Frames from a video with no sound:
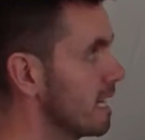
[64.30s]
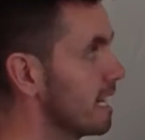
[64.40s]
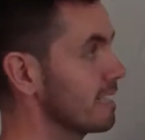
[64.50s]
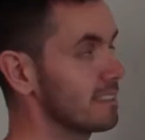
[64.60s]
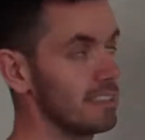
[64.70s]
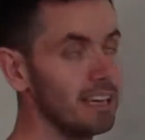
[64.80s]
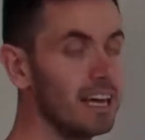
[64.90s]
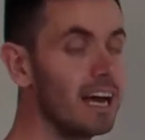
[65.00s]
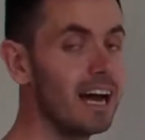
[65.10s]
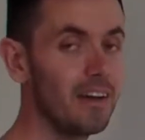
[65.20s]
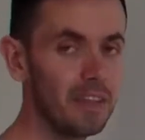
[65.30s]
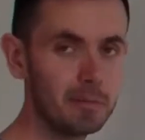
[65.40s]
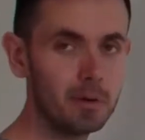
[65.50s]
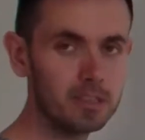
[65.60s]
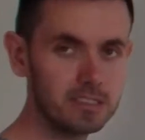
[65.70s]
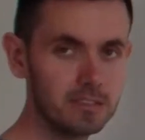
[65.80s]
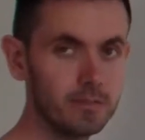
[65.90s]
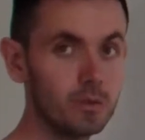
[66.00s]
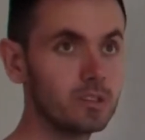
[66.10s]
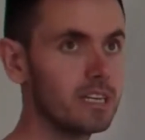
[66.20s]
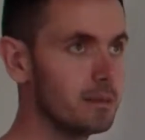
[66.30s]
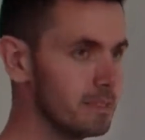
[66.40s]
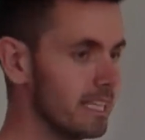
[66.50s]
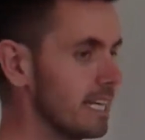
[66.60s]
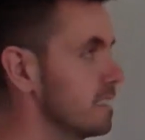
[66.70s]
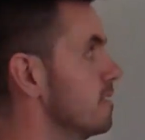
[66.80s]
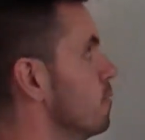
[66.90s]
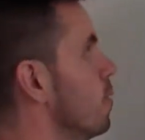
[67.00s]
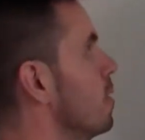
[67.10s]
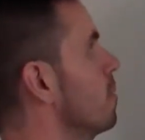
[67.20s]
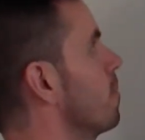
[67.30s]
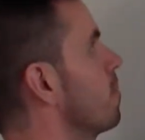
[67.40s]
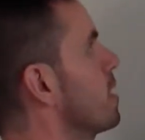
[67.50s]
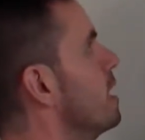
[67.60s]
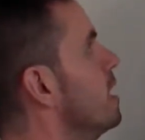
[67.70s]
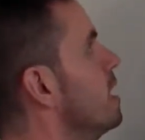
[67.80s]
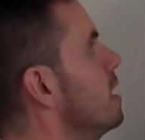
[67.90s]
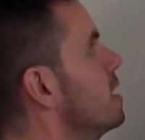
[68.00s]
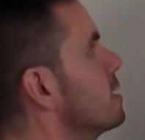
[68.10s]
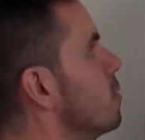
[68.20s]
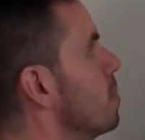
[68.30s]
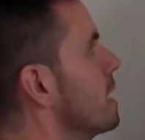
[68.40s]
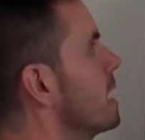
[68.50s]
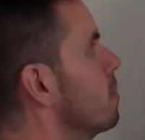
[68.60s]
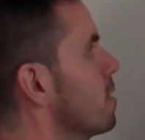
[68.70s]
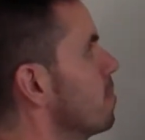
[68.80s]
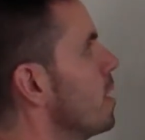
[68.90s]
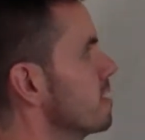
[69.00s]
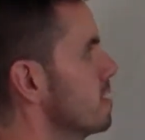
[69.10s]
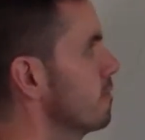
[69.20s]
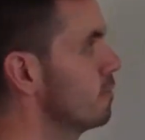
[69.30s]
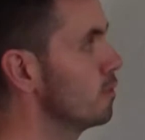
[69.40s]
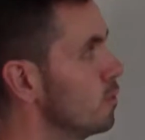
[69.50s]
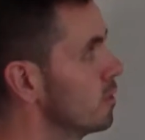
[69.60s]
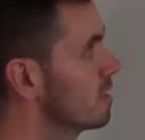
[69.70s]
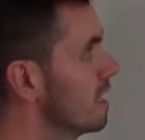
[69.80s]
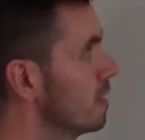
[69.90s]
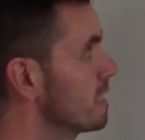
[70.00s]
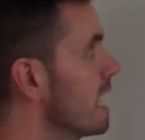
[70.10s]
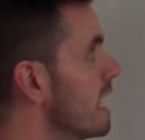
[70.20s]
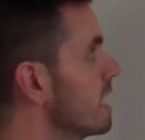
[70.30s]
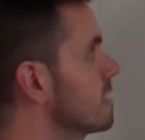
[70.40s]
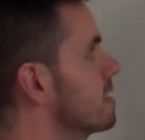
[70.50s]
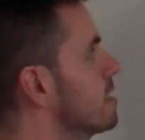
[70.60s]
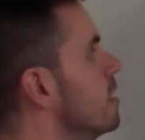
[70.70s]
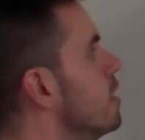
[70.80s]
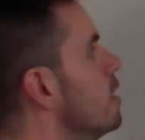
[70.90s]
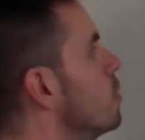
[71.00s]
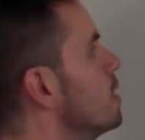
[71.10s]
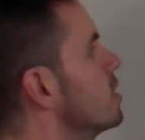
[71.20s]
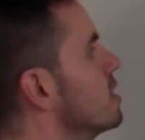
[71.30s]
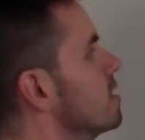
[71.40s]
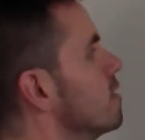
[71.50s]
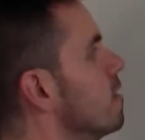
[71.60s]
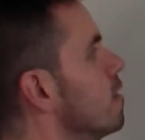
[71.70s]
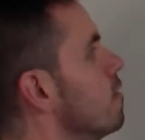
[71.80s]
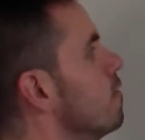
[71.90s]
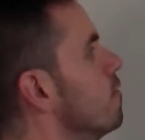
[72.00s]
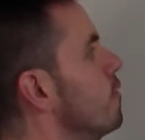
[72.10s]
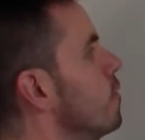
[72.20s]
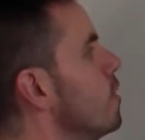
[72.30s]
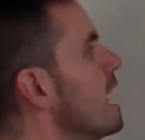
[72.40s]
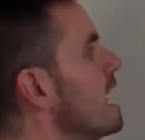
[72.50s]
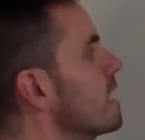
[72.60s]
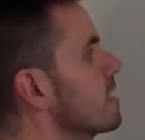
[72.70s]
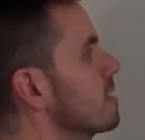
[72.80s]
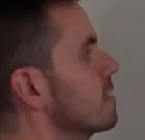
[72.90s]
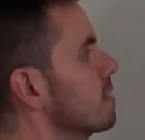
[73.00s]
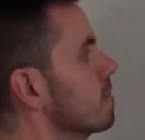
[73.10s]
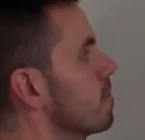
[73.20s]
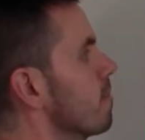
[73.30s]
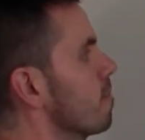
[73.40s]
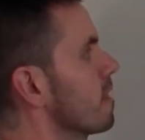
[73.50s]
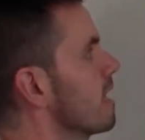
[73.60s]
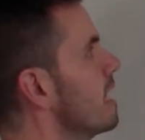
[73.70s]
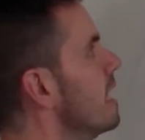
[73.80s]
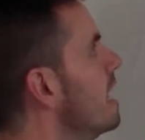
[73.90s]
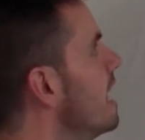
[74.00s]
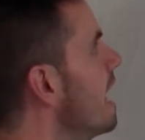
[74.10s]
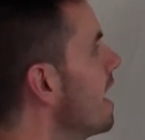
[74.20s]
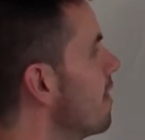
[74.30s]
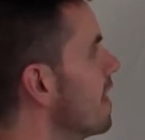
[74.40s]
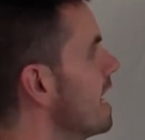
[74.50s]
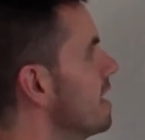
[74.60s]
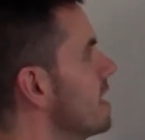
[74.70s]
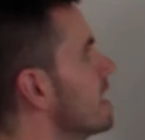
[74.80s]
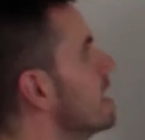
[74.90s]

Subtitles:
x, and then positive 4 times negative 1. So we begin with positive 4 times x, which is 4x, and then